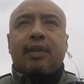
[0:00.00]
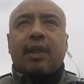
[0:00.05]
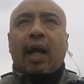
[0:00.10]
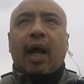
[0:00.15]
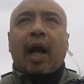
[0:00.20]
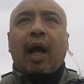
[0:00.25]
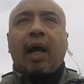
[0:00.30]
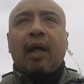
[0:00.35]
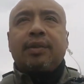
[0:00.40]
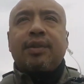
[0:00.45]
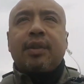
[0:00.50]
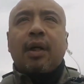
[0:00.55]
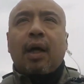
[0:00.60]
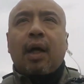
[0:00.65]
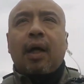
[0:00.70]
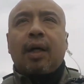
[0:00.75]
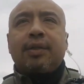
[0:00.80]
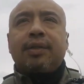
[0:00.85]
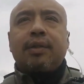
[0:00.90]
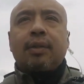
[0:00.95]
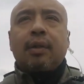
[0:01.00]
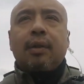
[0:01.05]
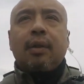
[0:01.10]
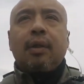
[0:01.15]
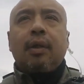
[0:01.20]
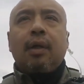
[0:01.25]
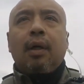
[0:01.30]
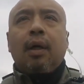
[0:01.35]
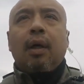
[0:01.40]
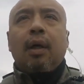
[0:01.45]
under what probable
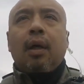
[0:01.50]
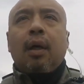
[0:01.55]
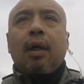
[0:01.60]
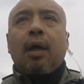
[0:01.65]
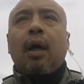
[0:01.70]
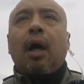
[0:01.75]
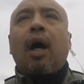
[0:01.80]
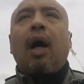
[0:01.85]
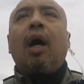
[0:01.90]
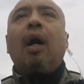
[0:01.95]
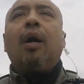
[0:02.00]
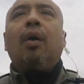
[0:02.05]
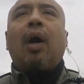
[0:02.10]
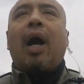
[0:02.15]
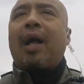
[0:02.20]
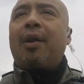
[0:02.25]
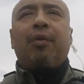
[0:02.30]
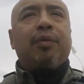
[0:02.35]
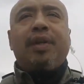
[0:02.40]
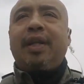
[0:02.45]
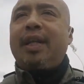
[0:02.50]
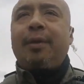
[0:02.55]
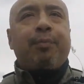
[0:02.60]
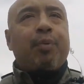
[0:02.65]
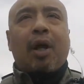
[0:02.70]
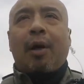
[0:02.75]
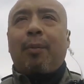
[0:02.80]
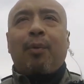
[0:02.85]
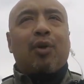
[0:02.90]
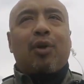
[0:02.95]
cause? I haven't committed
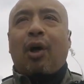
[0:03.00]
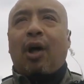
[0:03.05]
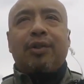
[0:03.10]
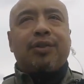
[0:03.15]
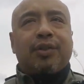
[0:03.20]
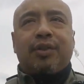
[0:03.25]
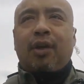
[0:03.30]
a crime.